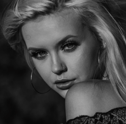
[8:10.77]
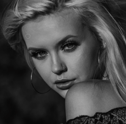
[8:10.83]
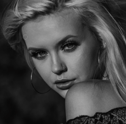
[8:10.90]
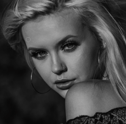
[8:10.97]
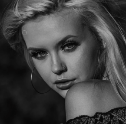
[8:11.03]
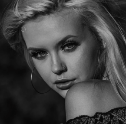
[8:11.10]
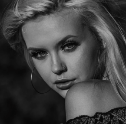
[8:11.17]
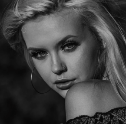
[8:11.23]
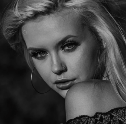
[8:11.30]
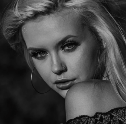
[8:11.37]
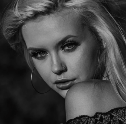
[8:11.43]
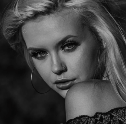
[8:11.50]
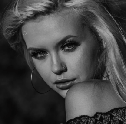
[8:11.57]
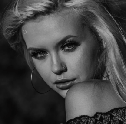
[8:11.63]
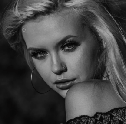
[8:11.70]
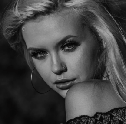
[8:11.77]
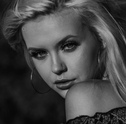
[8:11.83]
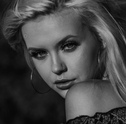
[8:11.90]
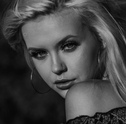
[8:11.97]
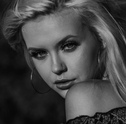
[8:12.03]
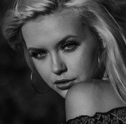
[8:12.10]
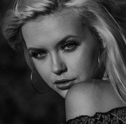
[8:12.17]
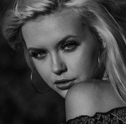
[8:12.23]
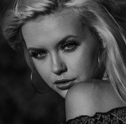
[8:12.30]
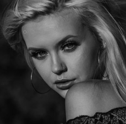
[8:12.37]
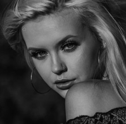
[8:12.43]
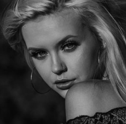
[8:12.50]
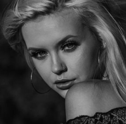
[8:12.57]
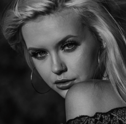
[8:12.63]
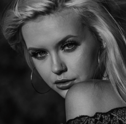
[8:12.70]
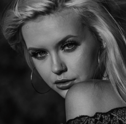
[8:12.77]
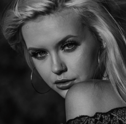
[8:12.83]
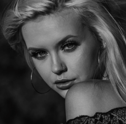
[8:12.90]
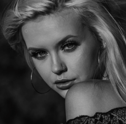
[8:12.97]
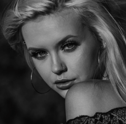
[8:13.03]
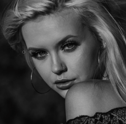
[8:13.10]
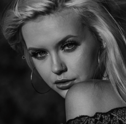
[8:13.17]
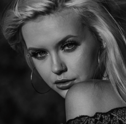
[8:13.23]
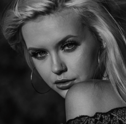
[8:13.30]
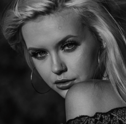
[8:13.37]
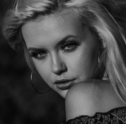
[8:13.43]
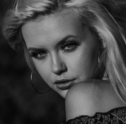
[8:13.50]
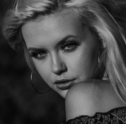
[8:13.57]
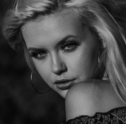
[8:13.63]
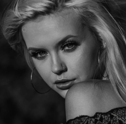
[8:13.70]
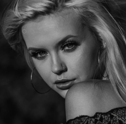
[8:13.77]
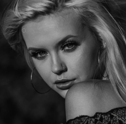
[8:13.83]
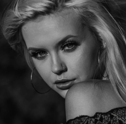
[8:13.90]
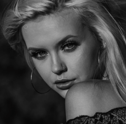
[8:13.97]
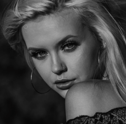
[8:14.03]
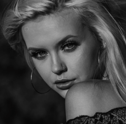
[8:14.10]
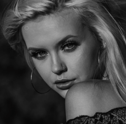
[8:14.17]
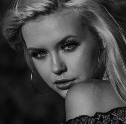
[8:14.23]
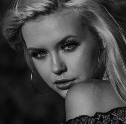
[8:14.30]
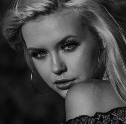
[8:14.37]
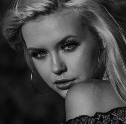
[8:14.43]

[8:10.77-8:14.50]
(no one is talking)